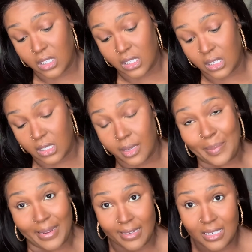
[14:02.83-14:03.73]
a lip
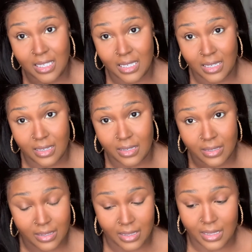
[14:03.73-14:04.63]
and cheek
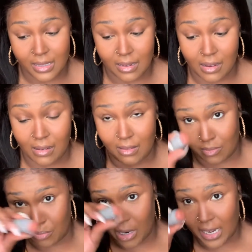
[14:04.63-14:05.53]

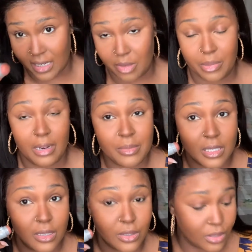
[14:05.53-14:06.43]
product, but I'm just
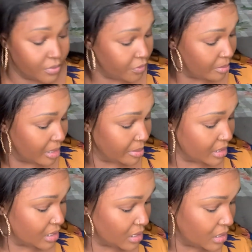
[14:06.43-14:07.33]
going to use it for my
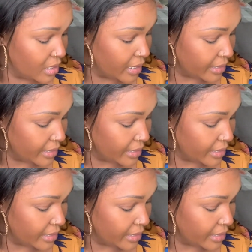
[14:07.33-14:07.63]
blush today.